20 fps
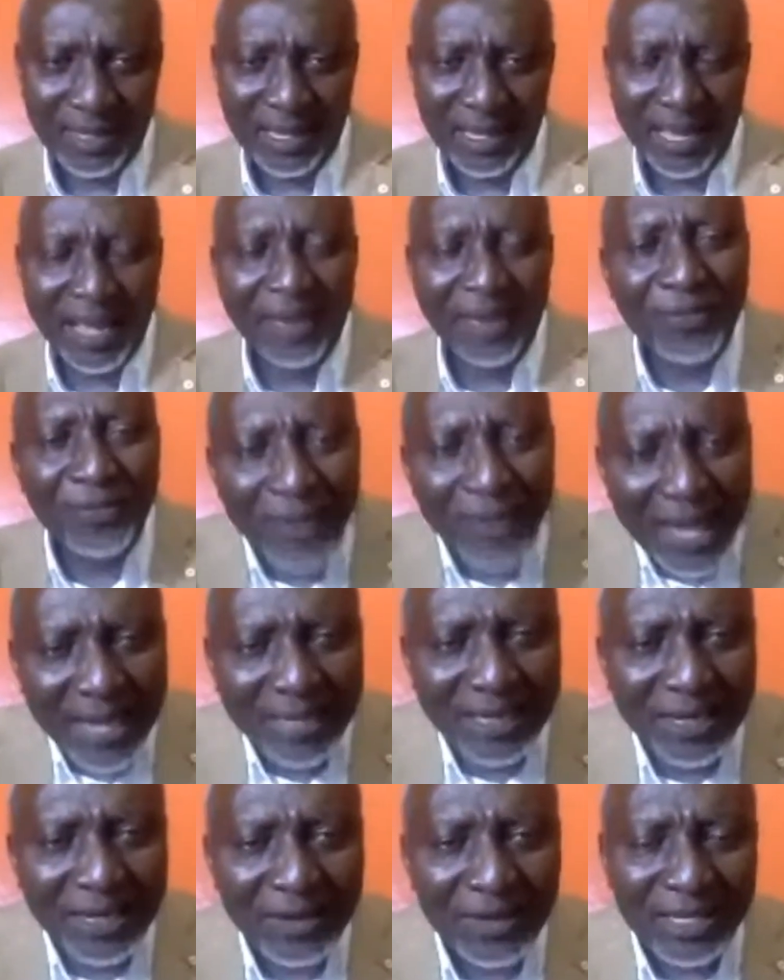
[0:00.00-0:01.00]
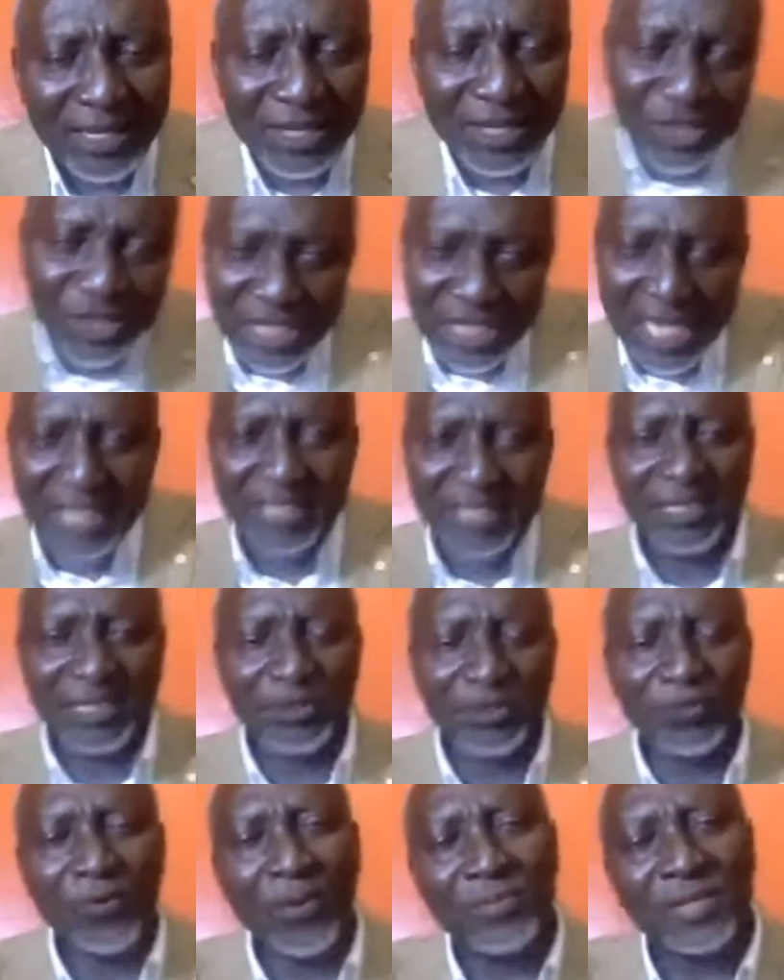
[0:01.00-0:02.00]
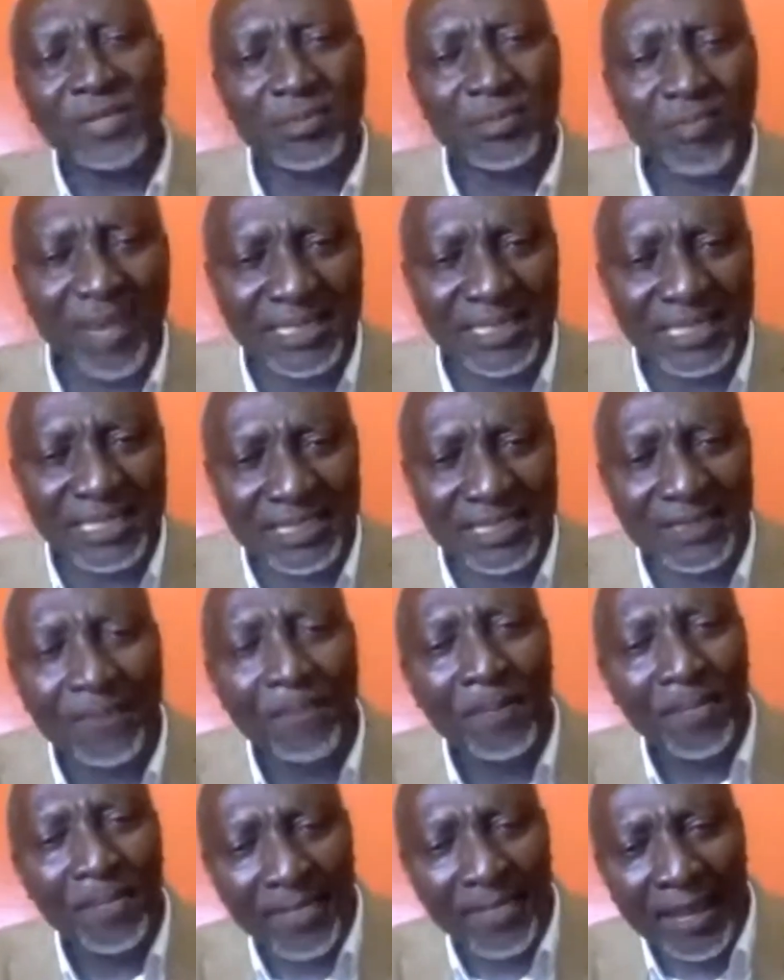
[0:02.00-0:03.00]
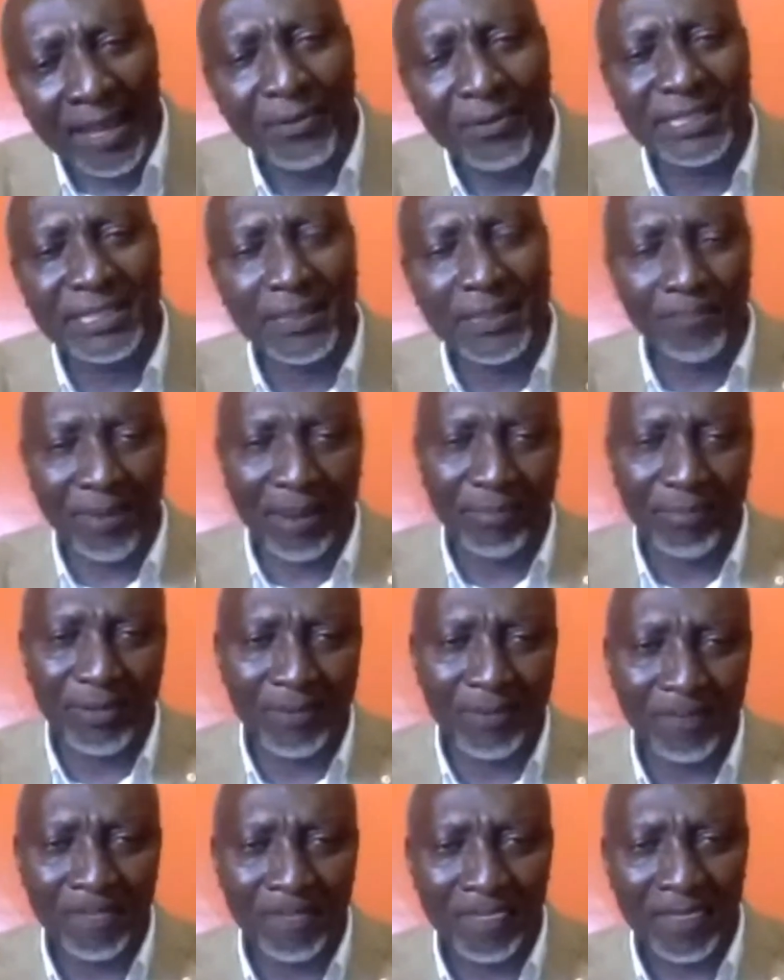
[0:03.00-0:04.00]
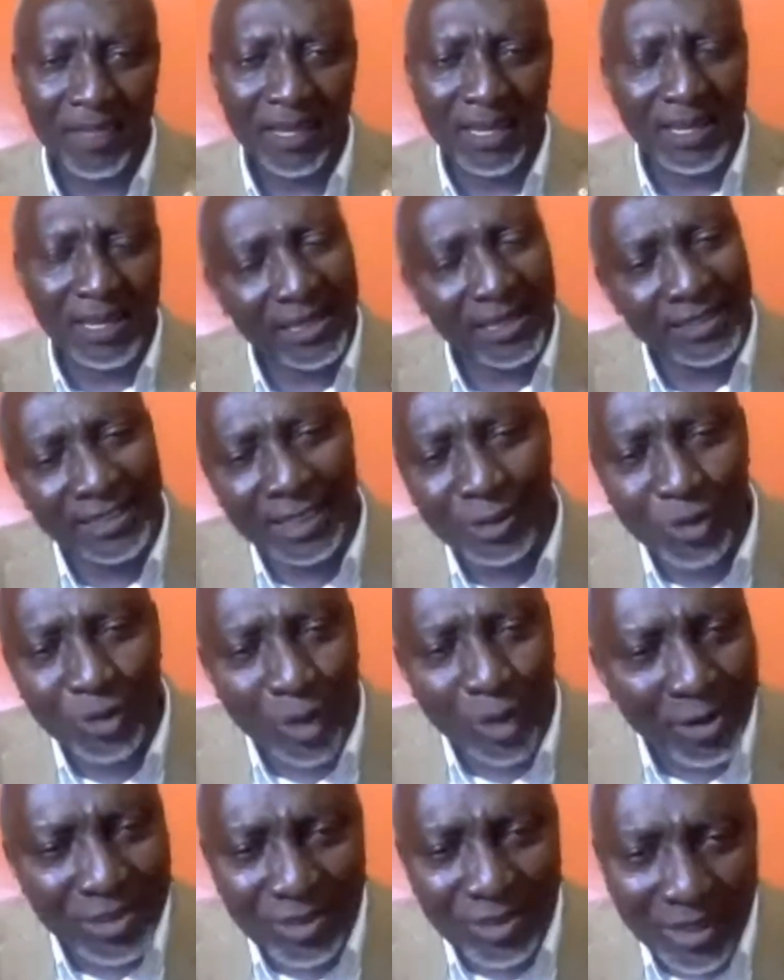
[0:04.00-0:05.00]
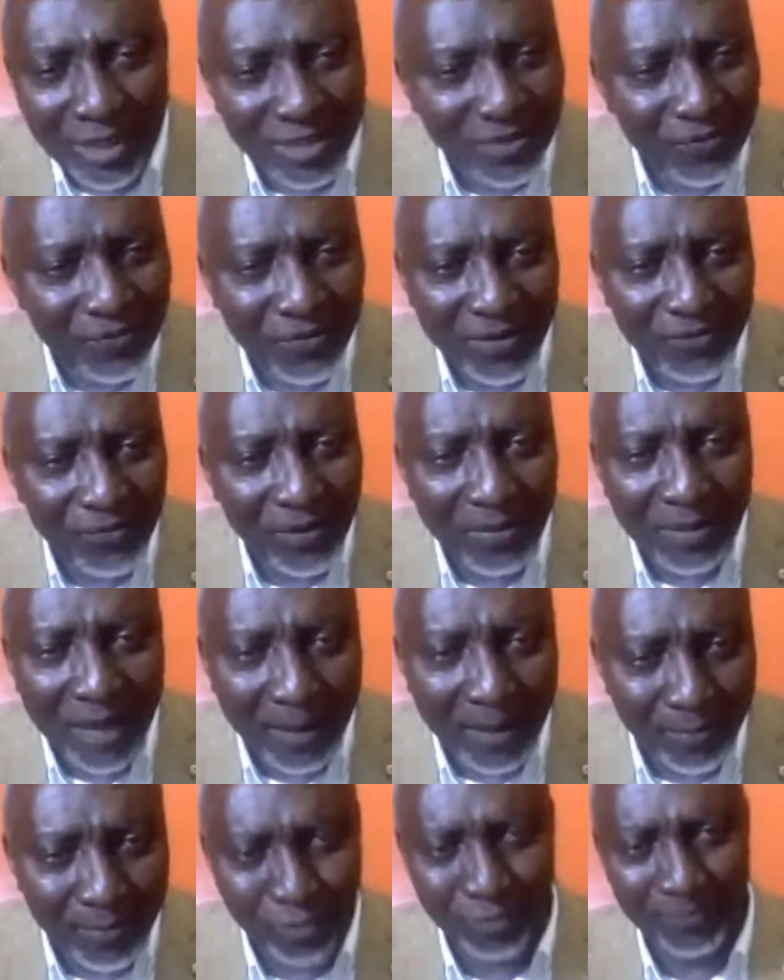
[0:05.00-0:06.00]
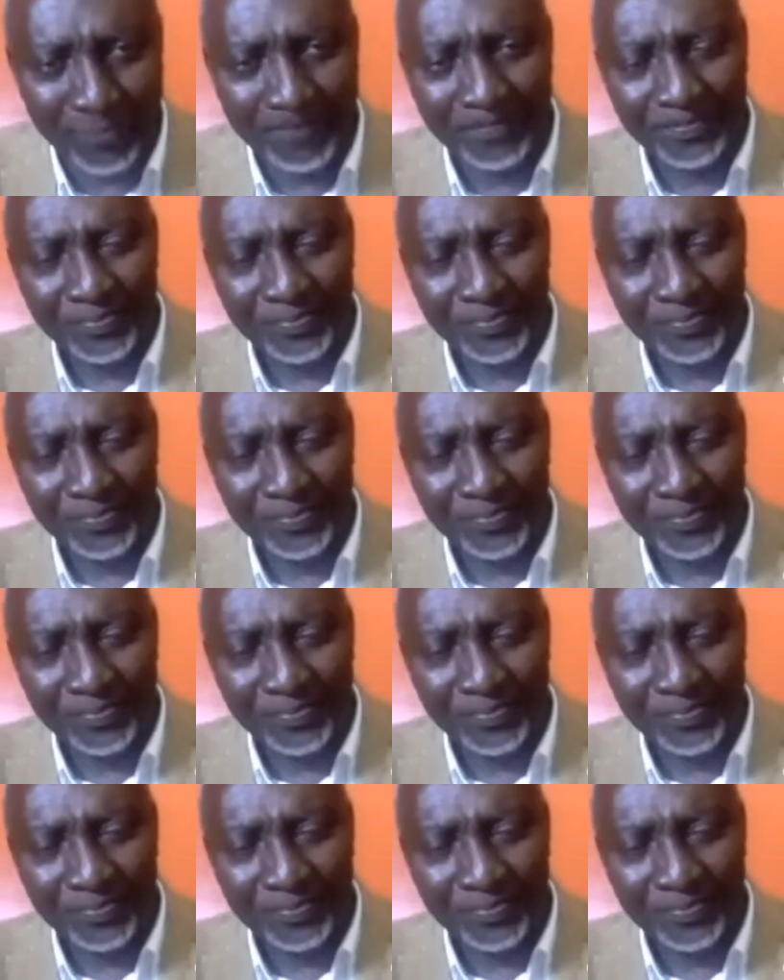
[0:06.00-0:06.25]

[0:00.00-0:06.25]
and then he changes from his masters, there is a problem. The story is not different from Gabon.